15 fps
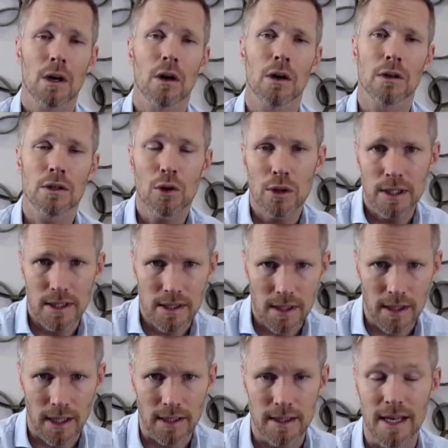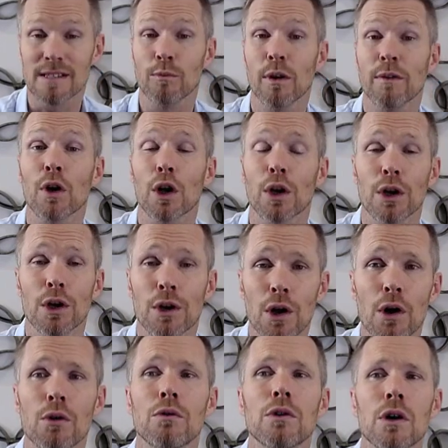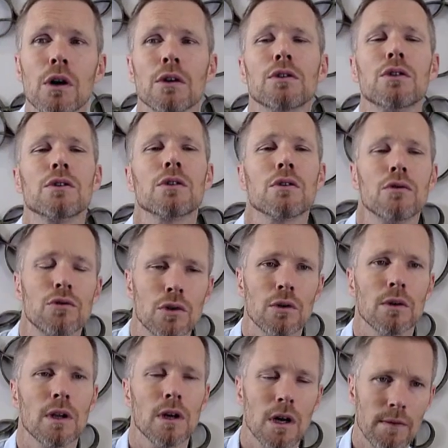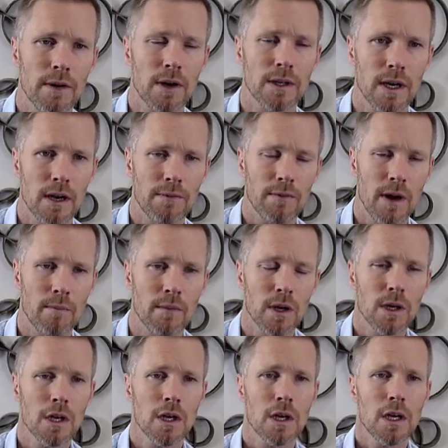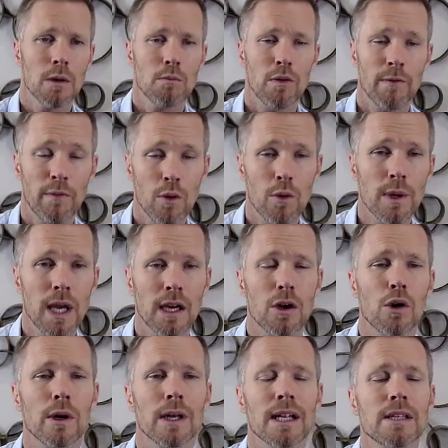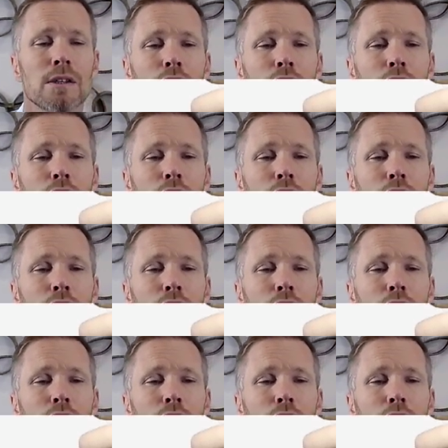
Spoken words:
are totally disconnected as we've got no conscious control of our diaphragm. Before we get going, let's